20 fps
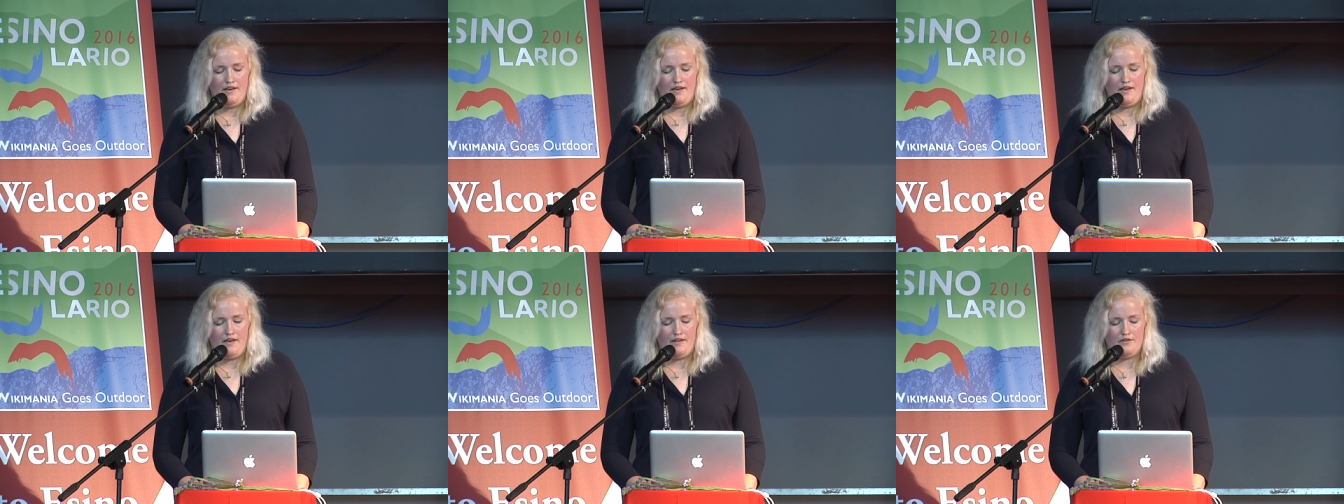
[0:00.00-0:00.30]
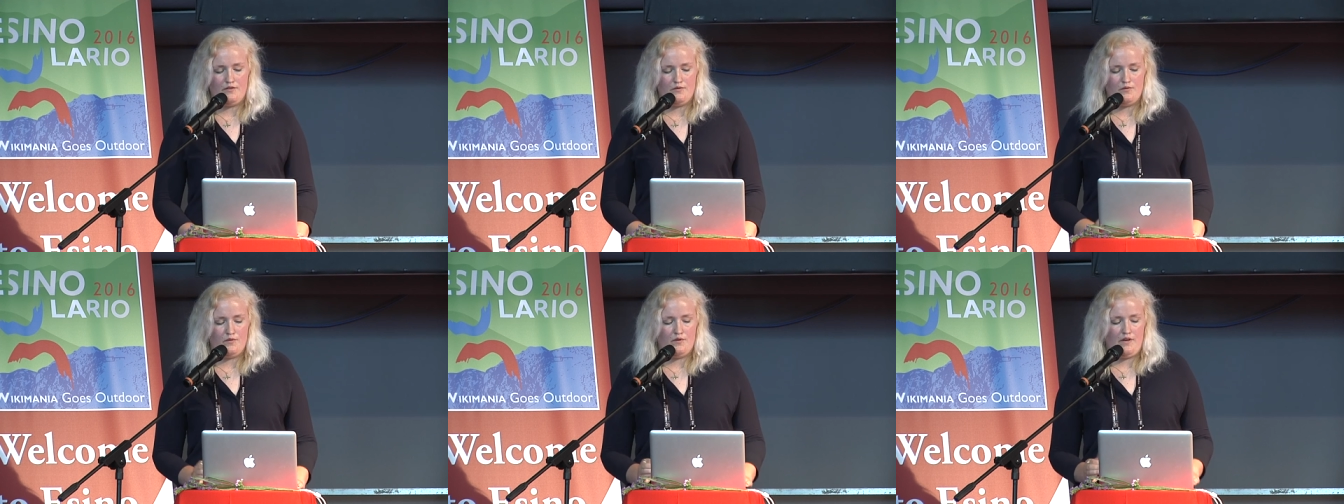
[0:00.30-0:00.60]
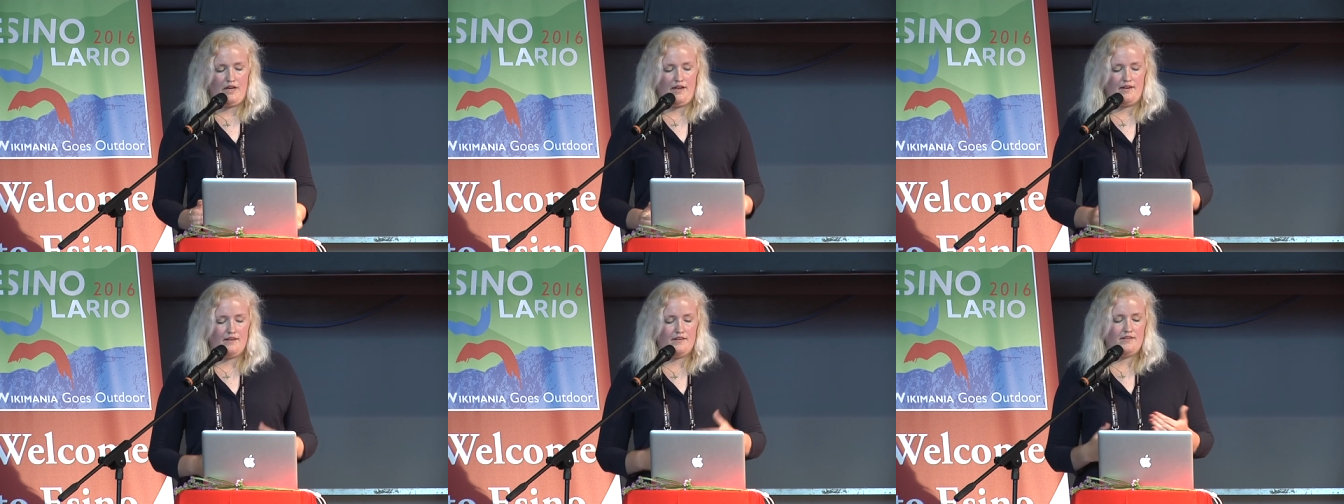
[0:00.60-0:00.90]
and do
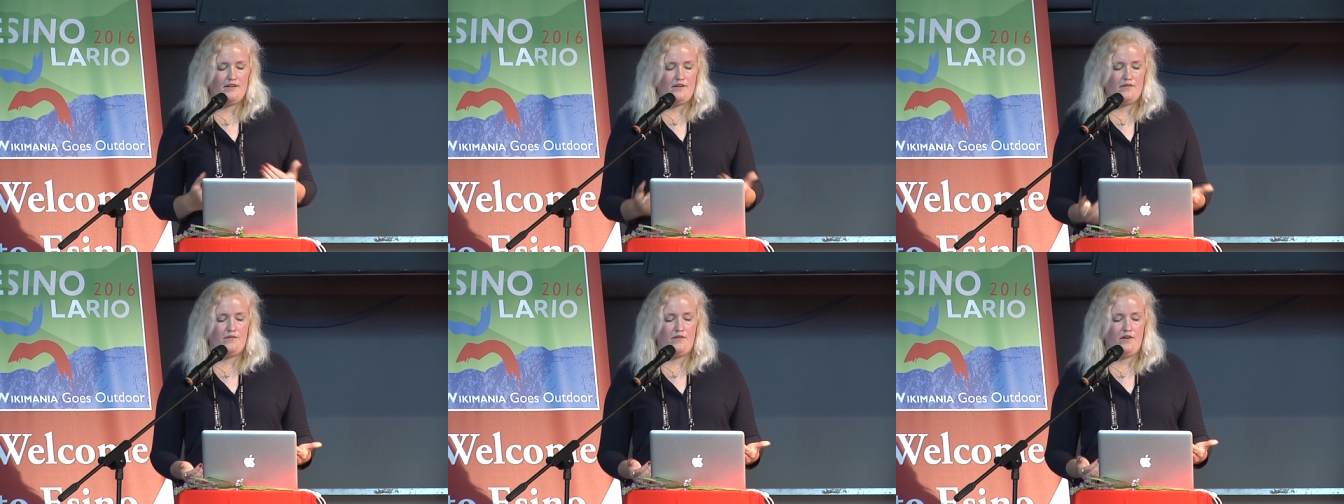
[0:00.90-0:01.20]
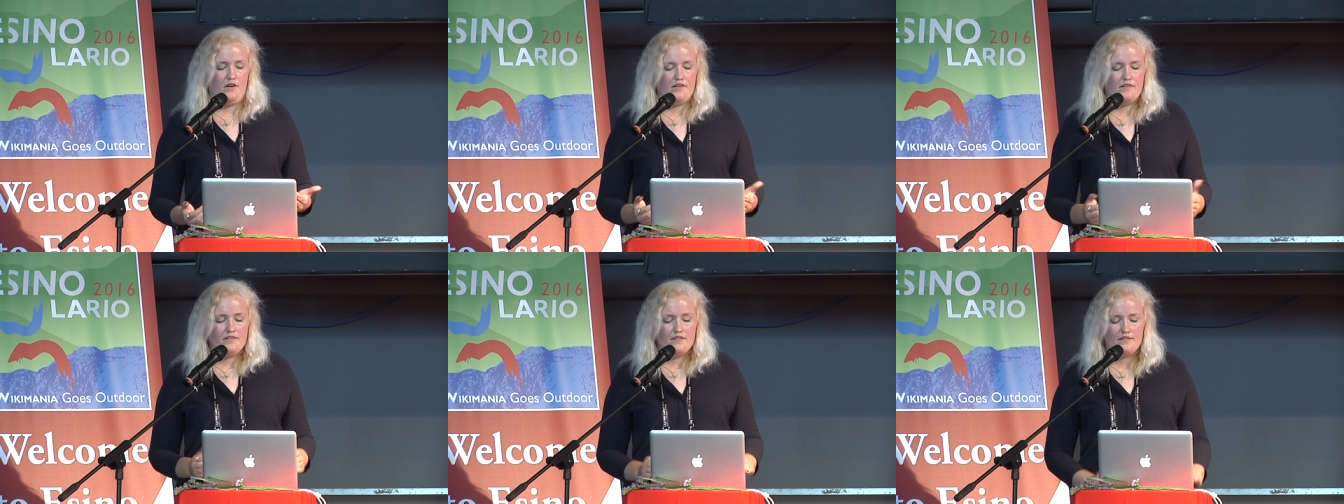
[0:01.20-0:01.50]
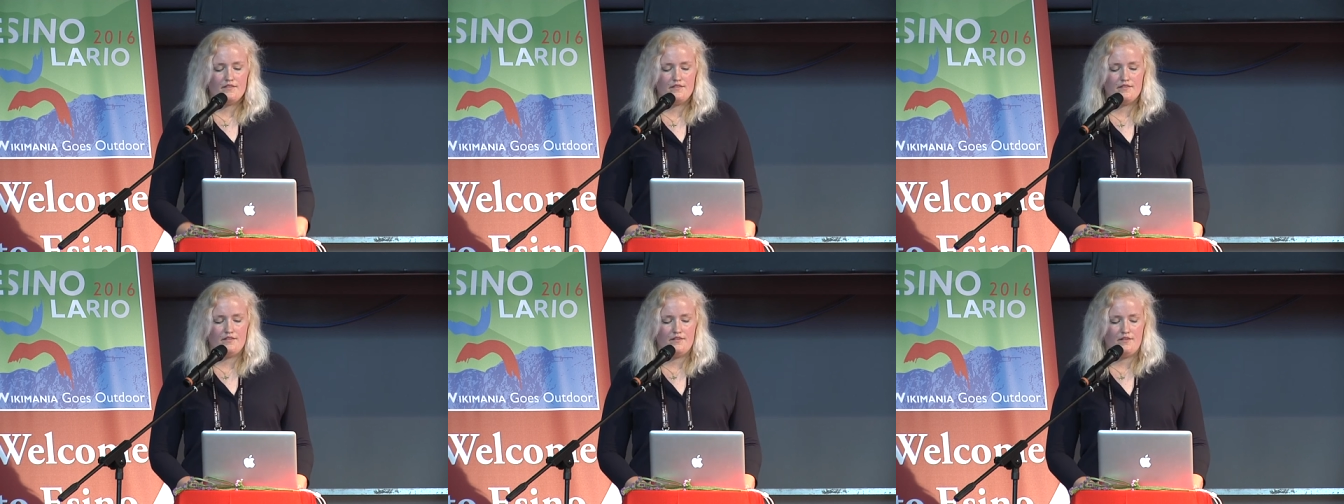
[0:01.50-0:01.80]

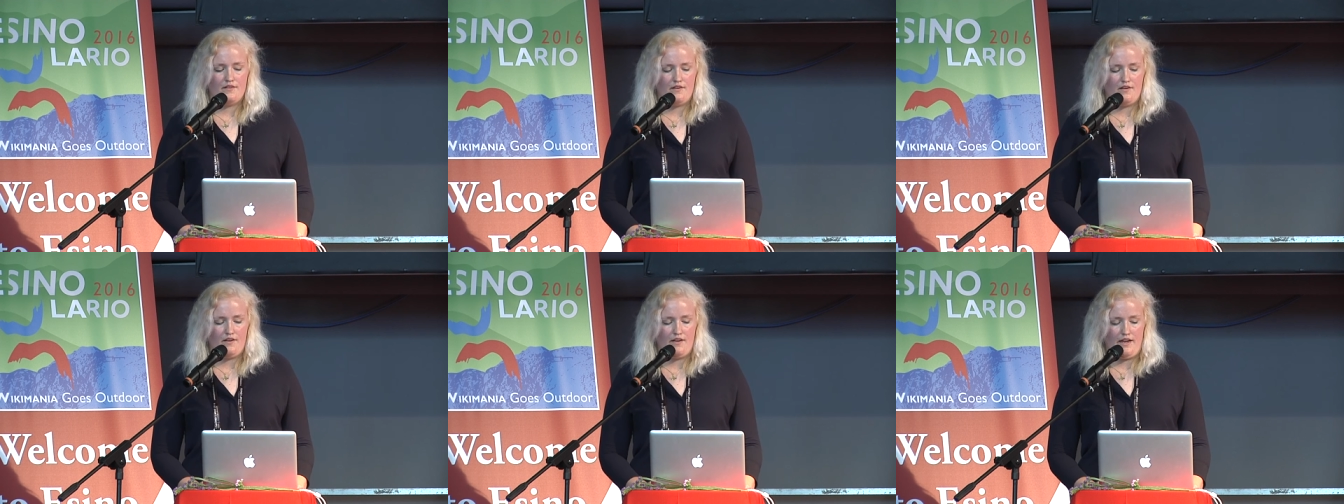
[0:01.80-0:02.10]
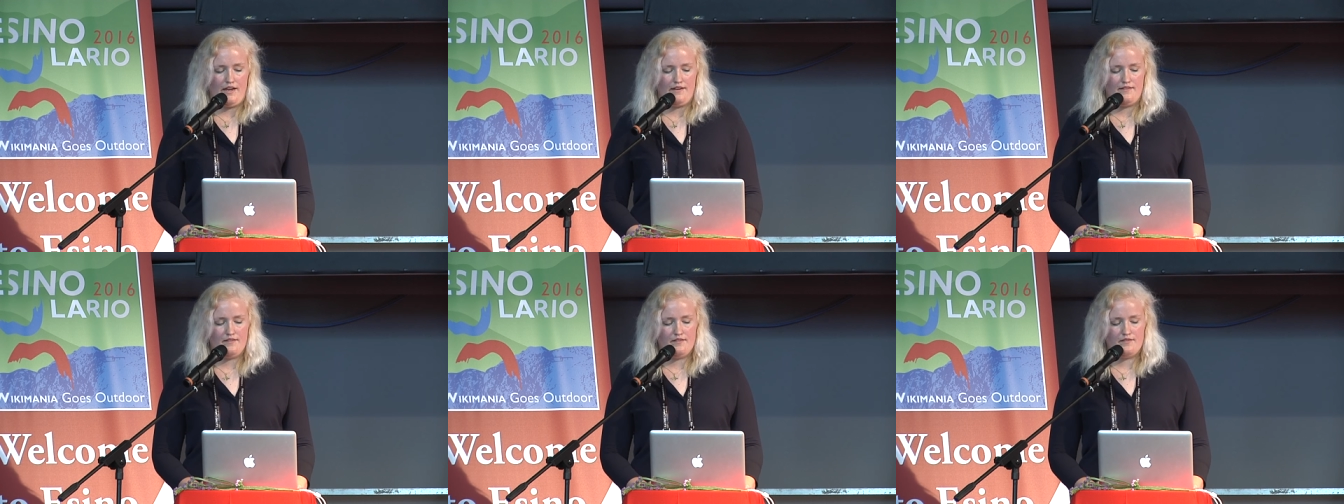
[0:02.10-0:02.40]
editathons at